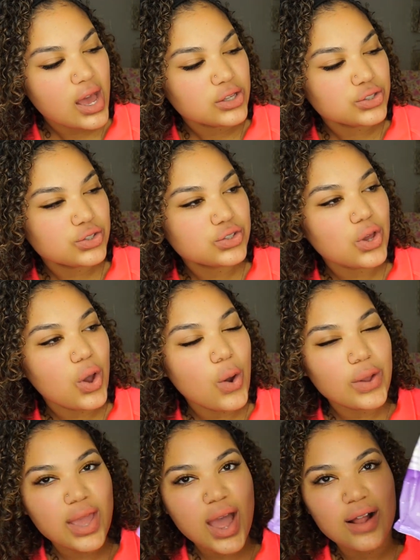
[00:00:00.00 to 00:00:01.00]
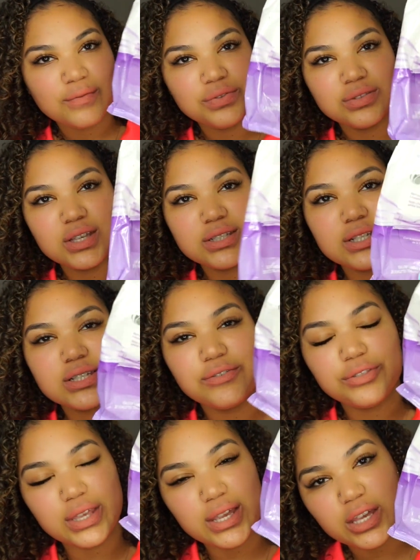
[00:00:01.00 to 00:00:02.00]
So yeah, this is
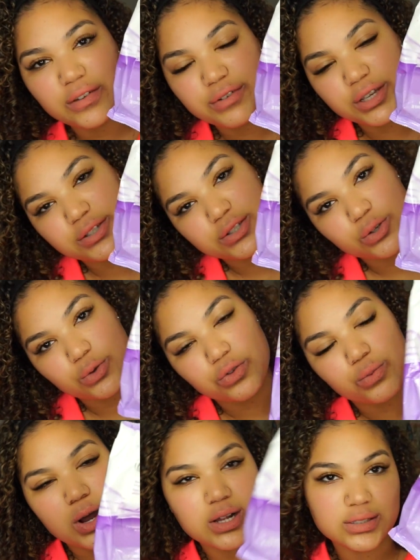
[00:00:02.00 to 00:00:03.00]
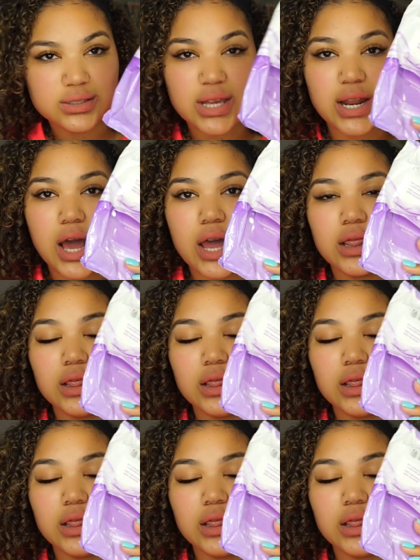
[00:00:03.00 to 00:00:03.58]
the Evening Soothe ones, and I